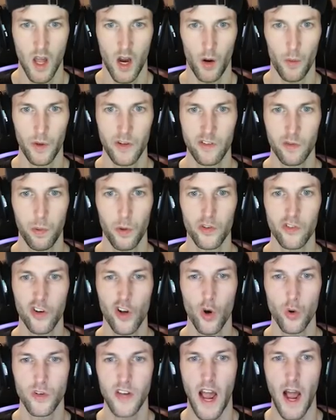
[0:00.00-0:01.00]
Are we supposed to
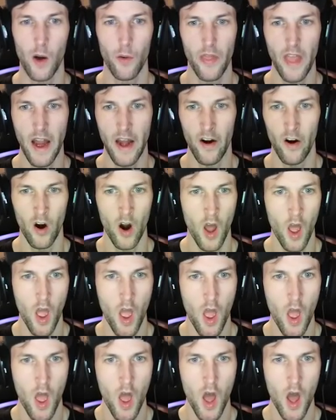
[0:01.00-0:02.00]
go down there?
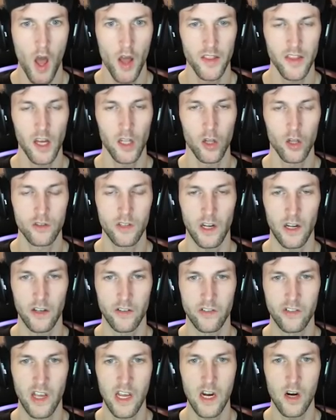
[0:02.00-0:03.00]
That looked like a
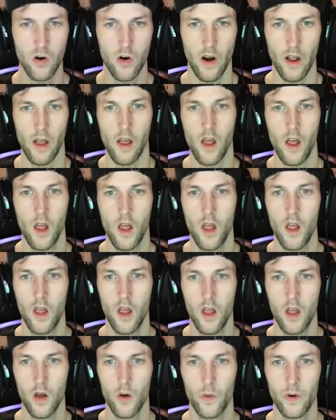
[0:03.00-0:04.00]
secret.
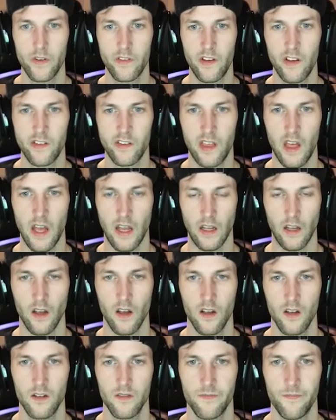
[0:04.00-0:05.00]
What is this thing?
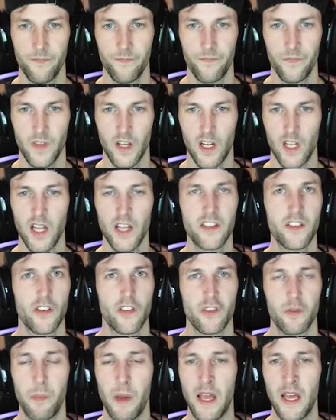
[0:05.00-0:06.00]
Click to
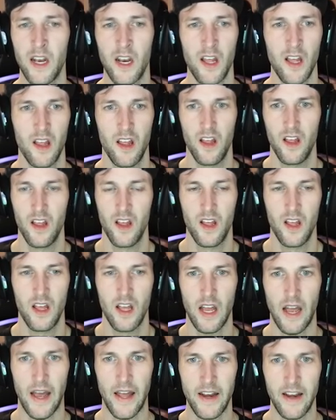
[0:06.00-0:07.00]
spin?
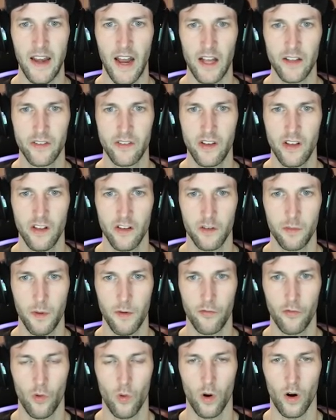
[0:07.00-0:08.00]
I did not see this
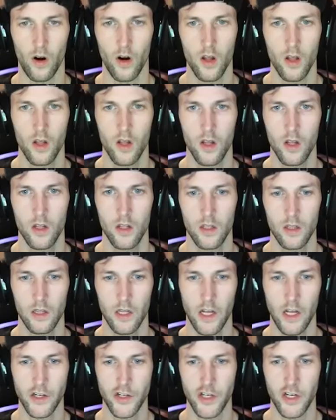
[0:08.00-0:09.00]
before.
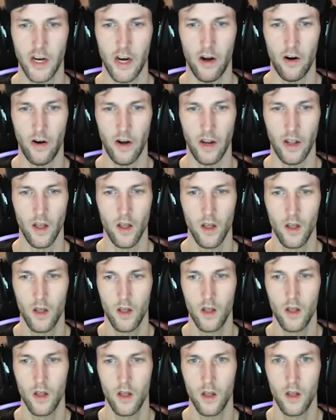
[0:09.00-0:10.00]
Legendary.
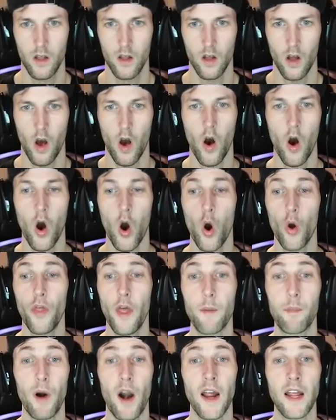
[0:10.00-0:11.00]
Oh,
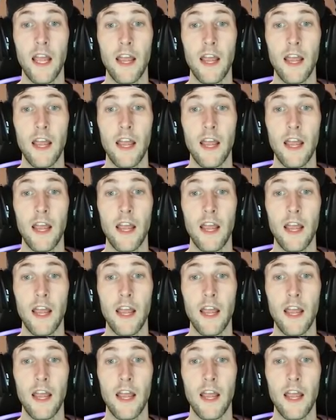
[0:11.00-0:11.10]
they probably